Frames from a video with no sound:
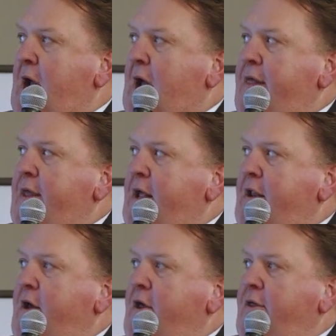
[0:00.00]
And
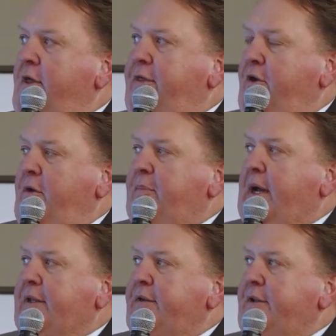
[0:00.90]
then the third
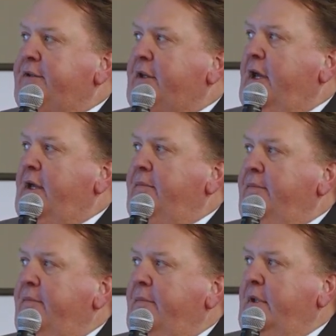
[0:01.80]
part to the
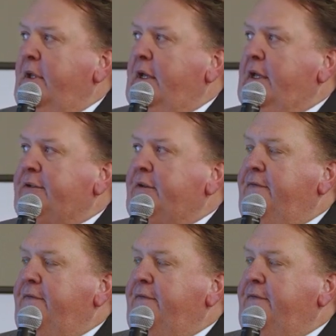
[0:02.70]
scheme is the